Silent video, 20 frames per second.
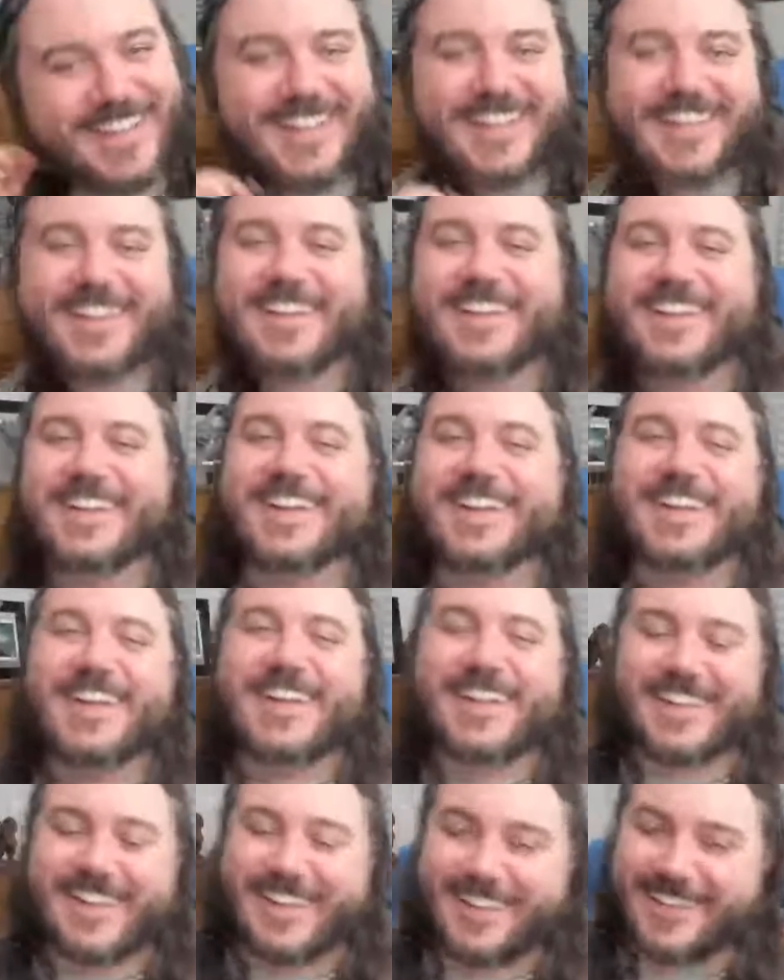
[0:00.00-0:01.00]
There's
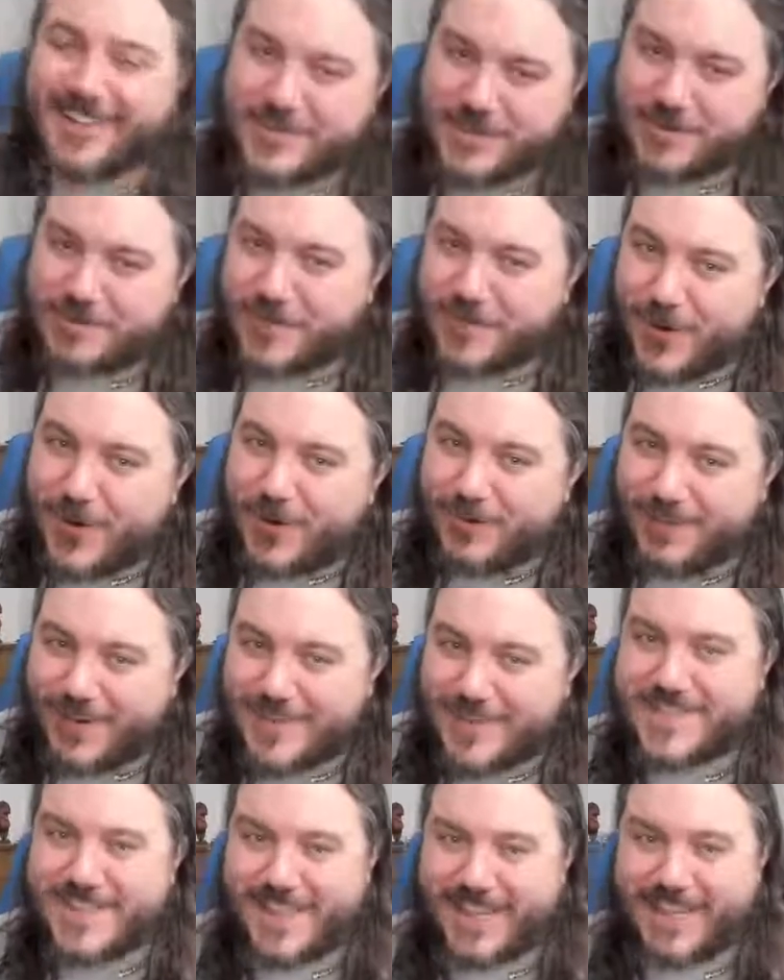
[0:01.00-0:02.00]
a few of
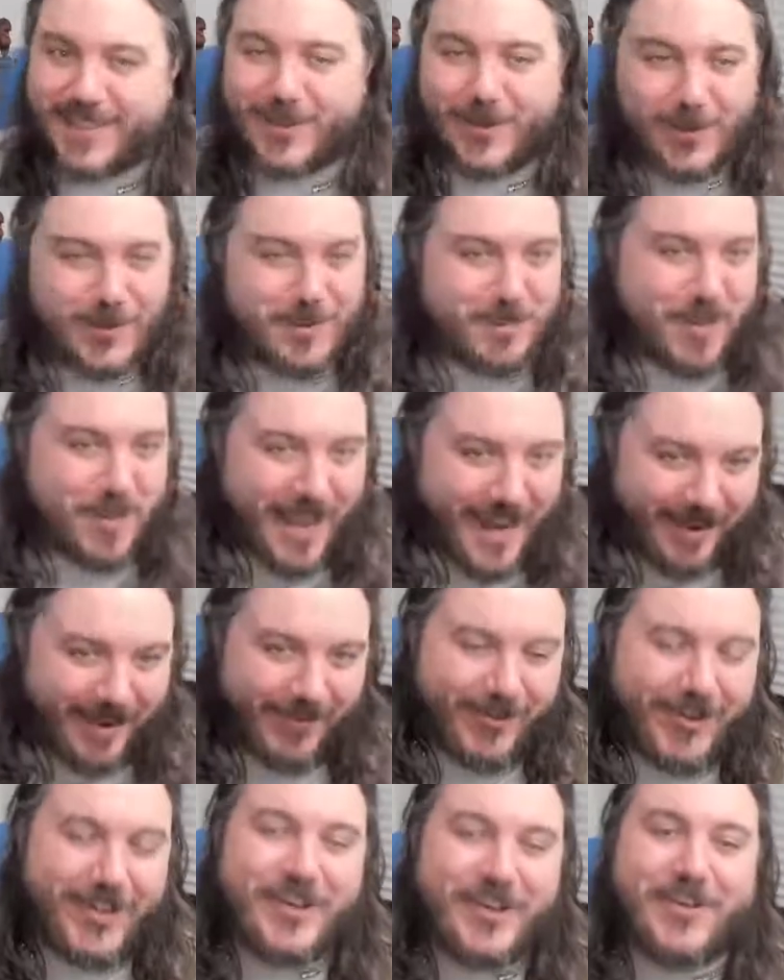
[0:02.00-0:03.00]
us like Lord
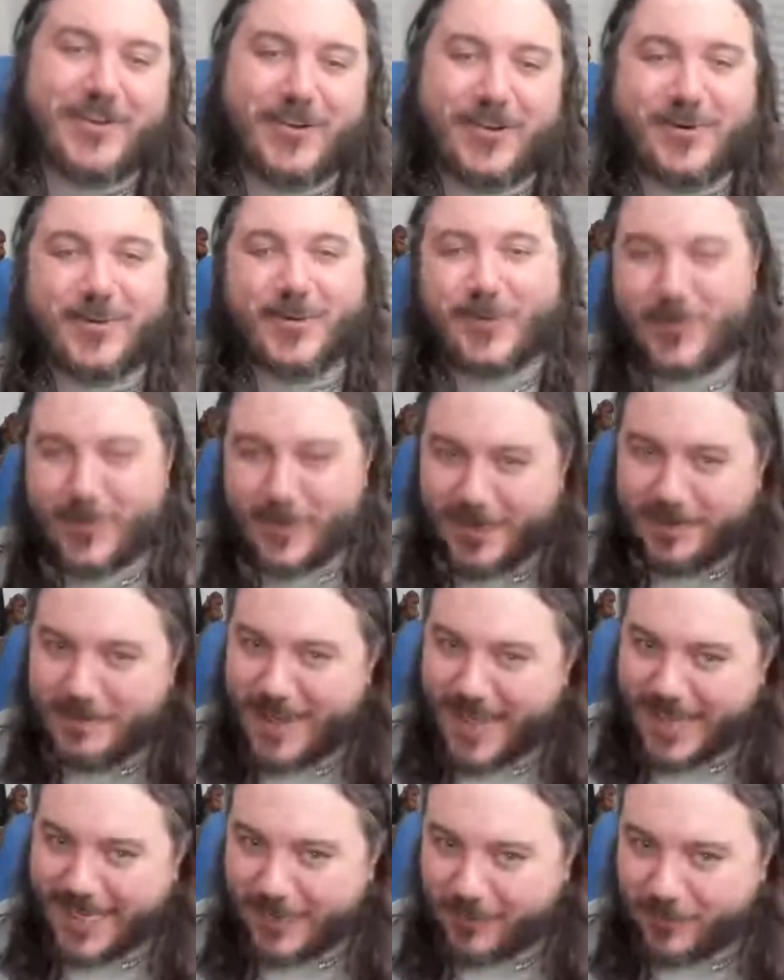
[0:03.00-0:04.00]
Byron who can
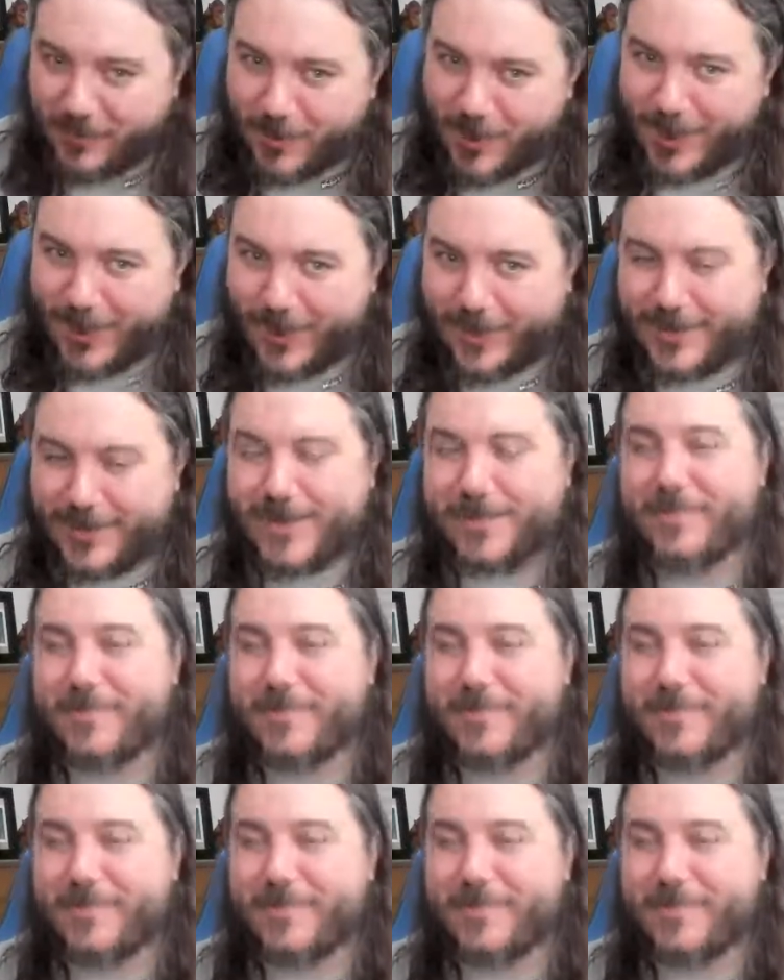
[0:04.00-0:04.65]
make it work.